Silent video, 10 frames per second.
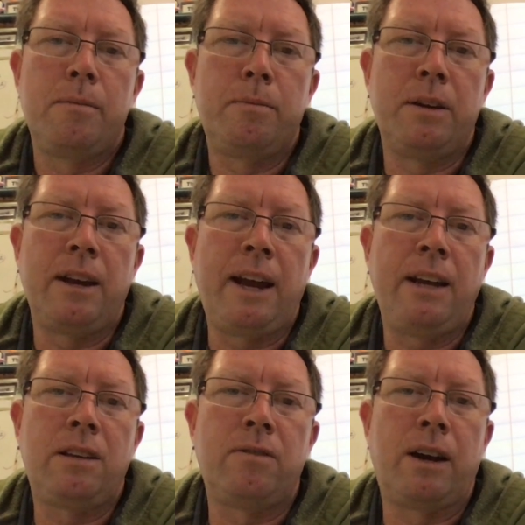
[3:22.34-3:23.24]
But
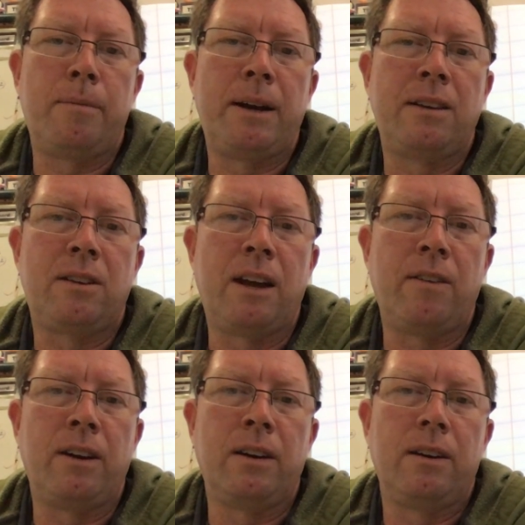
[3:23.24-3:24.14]
8 divided by
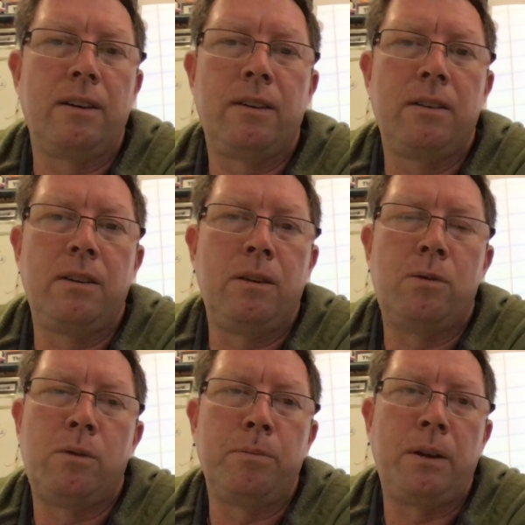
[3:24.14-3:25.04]
7, it
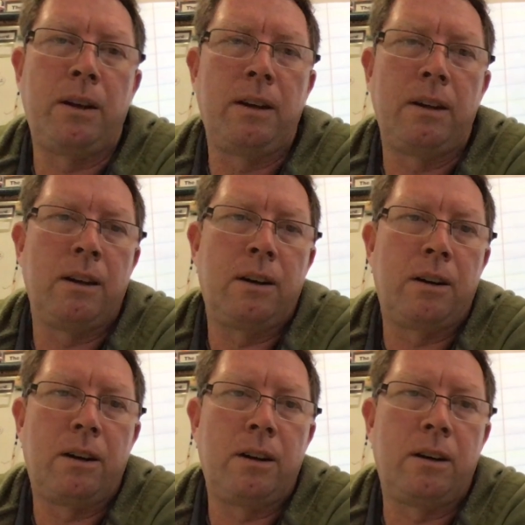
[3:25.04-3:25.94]
won't be
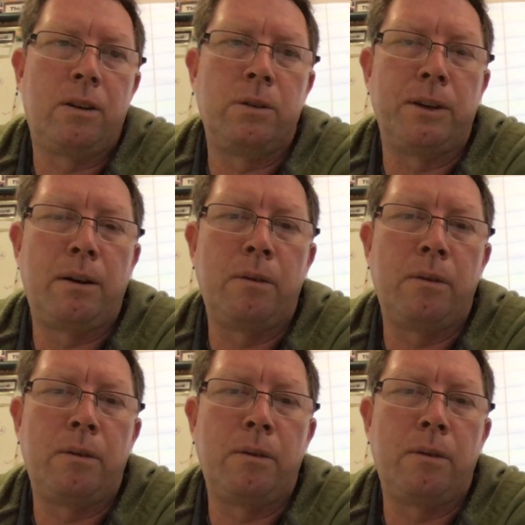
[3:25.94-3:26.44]
a whole number.